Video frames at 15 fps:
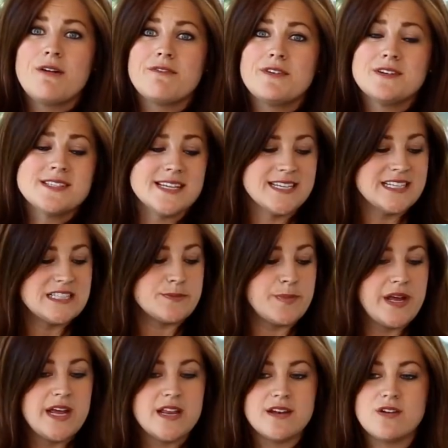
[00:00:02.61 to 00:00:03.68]
It feels like it's
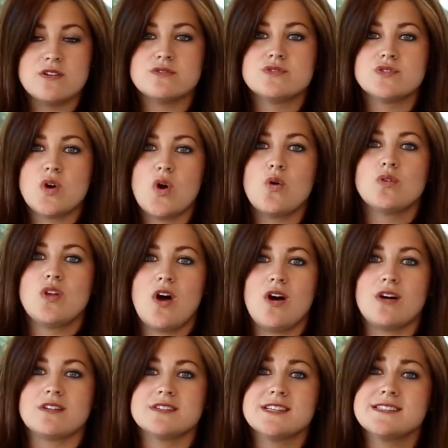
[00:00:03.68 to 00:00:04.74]
been so
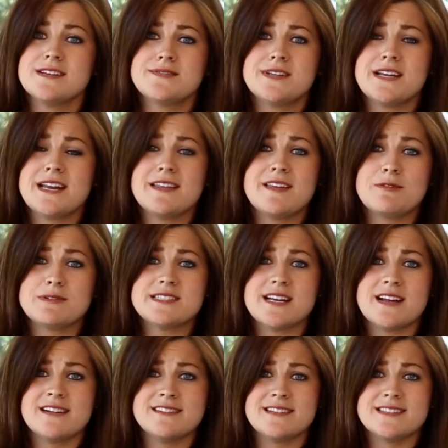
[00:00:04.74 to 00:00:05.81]
long since I've done anything with
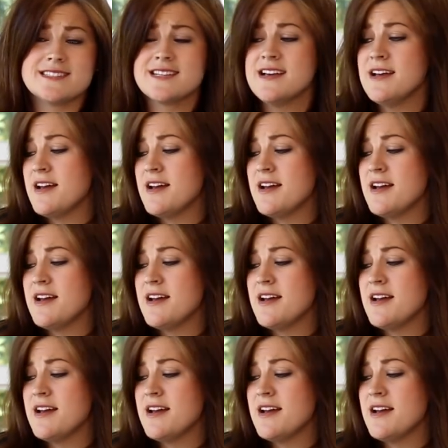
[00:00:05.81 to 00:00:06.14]
succulents.